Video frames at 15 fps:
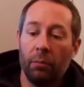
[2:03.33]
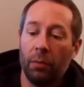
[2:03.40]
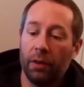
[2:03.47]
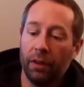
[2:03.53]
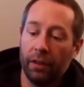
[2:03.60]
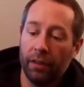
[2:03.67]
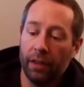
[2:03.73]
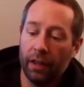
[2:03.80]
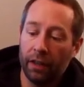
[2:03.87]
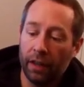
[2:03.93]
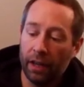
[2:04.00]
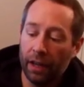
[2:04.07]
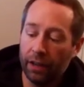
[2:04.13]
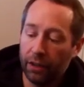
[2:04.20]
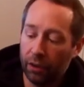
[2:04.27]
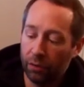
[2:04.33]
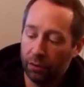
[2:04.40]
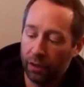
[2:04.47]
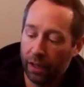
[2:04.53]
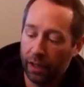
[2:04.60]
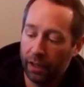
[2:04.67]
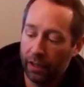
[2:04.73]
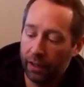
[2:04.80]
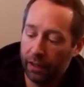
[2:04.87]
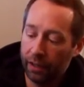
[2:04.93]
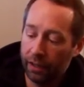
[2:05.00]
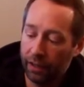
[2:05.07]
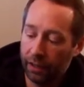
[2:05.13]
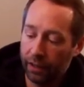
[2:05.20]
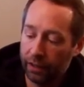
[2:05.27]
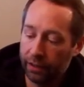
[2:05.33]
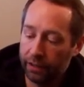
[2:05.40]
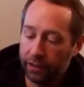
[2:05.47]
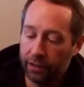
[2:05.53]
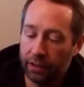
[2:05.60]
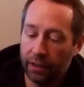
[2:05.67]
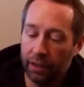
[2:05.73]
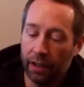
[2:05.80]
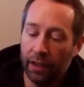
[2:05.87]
but the thing that I don't like is